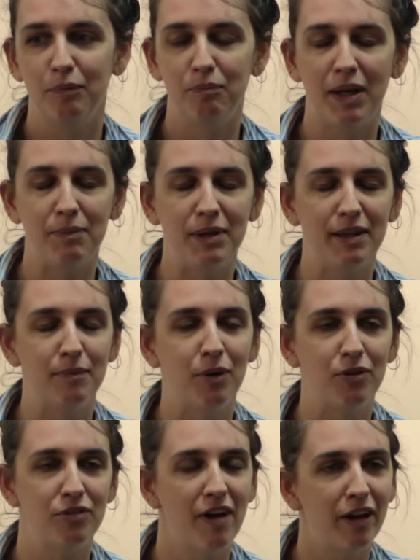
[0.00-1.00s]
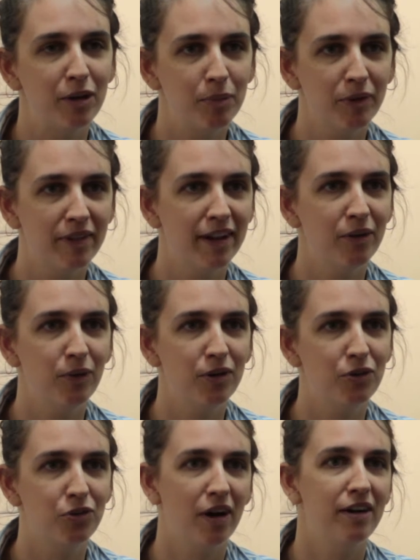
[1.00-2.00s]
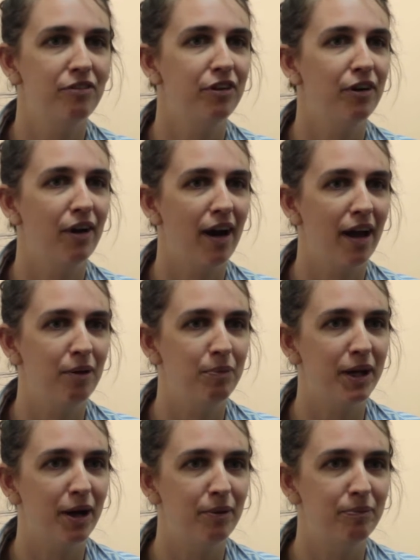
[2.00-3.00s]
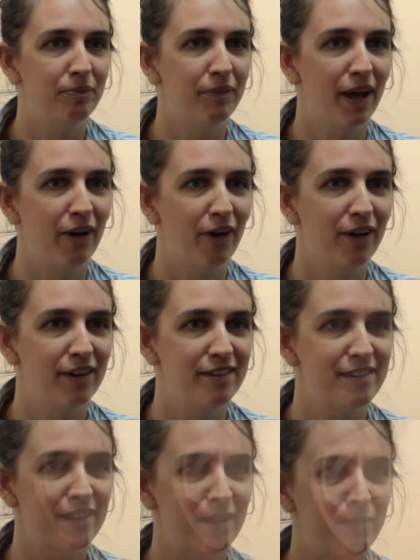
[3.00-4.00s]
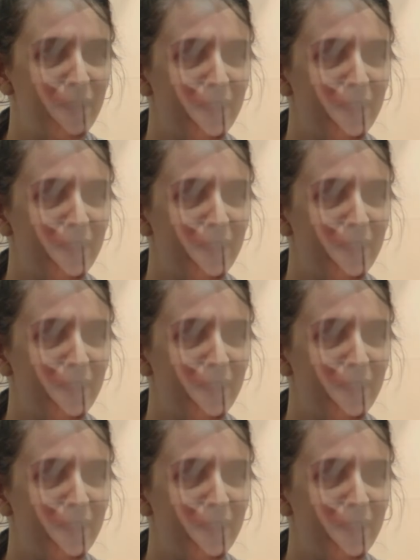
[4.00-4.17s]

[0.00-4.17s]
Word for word: maybe the most valuable thing when you're trying to figure out how to become an artist and